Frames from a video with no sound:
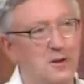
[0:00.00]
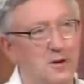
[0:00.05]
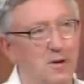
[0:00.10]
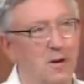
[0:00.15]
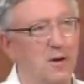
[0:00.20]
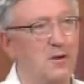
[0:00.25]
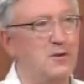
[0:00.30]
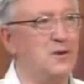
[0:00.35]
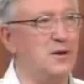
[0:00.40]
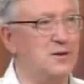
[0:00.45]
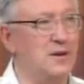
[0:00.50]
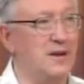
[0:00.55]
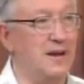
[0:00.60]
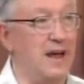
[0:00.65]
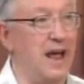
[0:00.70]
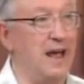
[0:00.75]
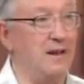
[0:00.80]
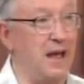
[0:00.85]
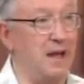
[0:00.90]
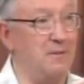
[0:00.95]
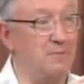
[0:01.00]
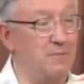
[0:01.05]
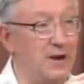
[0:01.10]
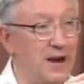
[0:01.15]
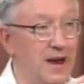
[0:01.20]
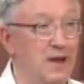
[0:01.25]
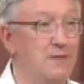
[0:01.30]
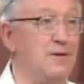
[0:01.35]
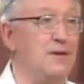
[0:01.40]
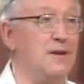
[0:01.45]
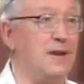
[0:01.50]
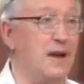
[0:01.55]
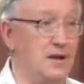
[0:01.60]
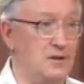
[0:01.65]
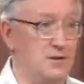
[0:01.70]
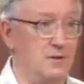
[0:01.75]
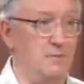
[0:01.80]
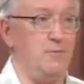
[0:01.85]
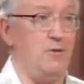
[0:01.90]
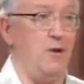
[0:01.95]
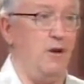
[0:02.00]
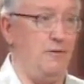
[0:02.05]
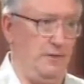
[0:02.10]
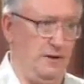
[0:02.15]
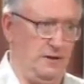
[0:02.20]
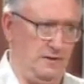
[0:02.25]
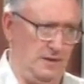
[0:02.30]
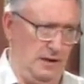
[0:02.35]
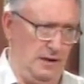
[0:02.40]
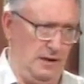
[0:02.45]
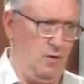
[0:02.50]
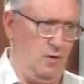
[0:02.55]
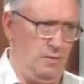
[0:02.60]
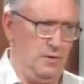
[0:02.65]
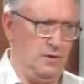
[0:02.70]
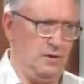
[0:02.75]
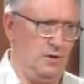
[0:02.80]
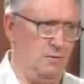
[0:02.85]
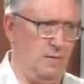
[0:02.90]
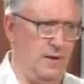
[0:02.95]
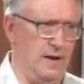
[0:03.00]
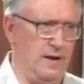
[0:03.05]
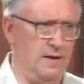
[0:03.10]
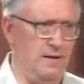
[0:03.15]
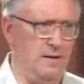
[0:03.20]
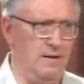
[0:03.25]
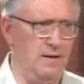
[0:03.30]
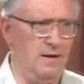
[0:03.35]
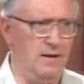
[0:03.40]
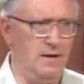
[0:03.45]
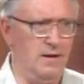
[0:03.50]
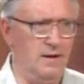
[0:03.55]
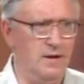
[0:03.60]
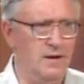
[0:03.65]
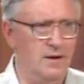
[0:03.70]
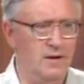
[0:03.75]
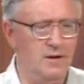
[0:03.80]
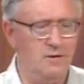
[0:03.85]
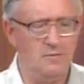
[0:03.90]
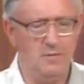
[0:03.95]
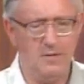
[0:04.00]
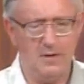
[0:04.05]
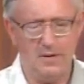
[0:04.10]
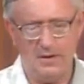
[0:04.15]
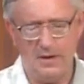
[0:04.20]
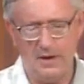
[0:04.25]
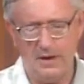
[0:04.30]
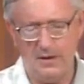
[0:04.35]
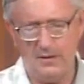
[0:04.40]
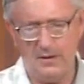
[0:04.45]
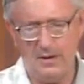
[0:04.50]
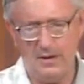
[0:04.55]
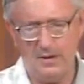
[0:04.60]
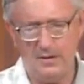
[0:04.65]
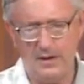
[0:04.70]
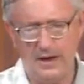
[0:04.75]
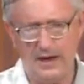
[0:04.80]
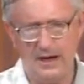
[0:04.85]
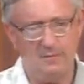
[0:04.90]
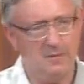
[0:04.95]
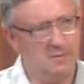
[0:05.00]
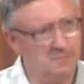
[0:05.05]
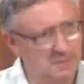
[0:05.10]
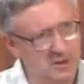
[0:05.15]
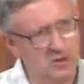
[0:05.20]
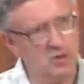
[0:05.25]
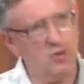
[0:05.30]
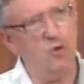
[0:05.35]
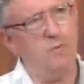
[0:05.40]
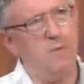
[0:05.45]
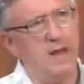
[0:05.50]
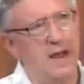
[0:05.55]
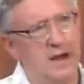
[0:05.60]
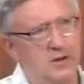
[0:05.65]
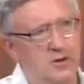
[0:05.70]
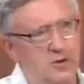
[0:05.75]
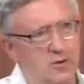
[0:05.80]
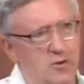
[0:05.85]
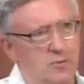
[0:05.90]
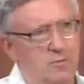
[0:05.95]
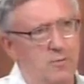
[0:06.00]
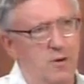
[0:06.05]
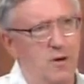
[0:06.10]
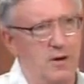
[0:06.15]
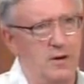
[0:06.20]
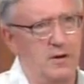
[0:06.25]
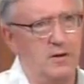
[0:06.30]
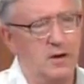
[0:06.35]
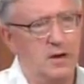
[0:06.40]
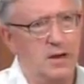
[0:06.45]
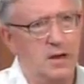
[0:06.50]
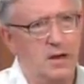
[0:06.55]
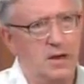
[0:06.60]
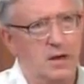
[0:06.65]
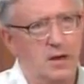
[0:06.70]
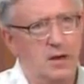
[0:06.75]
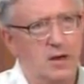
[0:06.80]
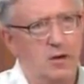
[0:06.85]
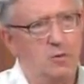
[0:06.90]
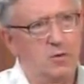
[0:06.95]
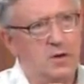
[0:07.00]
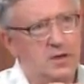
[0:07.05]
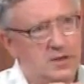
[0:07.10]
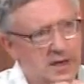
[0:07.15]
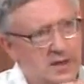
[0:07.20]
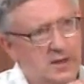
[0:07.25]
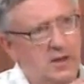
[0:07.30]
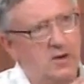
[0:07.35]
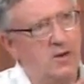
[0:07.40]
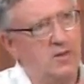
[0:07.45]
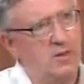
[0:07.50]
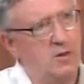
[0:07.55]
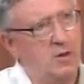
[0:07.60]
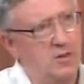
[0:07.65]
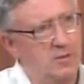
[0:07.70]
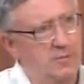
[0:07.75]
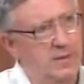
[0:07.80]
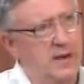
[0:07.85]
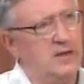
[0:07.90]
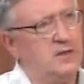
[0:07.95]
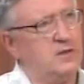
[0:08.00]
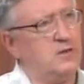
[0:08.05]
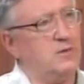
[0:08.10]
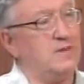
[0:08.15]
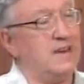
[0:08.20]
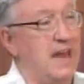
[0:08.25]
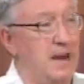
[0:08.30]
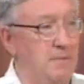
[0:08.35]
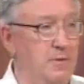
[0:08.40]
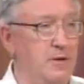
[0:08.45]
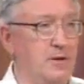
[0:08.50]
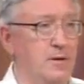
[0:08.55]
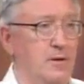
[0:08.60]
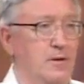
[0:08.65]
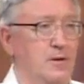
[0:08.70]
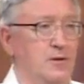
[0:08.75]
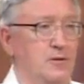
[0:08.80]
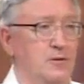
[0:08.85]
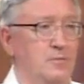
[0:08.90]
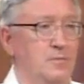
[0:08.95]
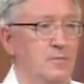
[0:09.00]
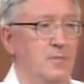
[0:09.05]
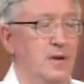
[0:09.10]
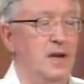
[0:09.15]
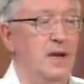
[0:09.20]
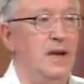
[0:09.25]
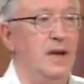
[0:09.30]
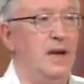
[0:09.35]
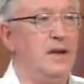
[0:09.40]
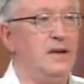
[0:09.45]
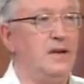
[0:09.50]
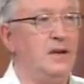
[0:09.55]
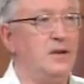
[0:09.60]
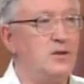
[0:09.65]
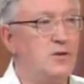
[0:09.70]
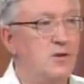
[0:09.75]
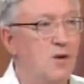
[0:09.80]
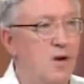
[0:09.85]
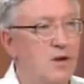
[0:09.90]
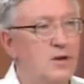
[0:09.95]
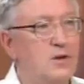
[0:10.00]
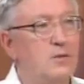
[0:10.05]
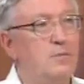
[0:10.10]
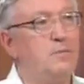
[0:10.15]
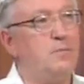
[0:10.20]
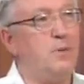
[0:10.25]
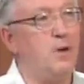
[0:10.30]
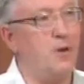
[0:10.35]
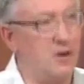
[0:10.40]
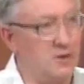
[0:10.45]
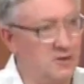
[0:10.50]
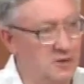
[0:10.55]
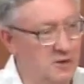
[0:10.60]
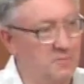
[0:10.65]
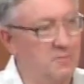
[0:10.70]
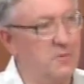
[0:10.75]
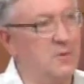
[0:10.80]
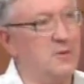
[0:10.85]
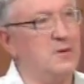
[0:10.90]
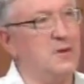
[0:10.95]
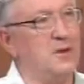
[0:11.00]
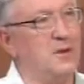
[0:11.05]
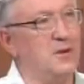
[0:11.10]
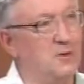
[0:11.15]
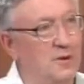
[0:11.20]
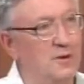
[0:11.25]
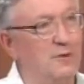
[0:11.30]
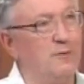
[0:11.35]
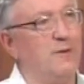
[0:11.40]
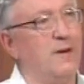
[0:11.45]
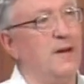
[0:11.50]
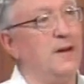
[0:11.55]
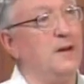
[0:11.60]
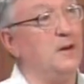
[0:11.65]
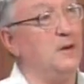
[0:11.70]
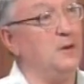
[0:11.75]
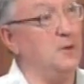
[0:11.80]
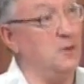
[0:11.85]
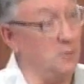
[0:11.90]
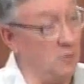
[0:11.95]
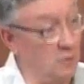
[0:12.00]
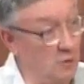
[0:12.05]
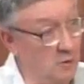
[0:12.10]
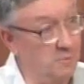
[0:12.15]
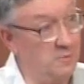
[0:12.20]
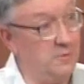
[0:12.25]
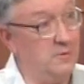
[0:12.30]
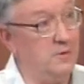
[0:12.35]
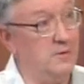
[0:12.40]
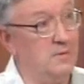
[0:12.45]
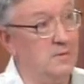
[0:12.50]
the losses and privatize the profits. That's always the way with these gentlemen. But to go back to your point, we said that on the basis of capitalism, it is not possible to unify Europe.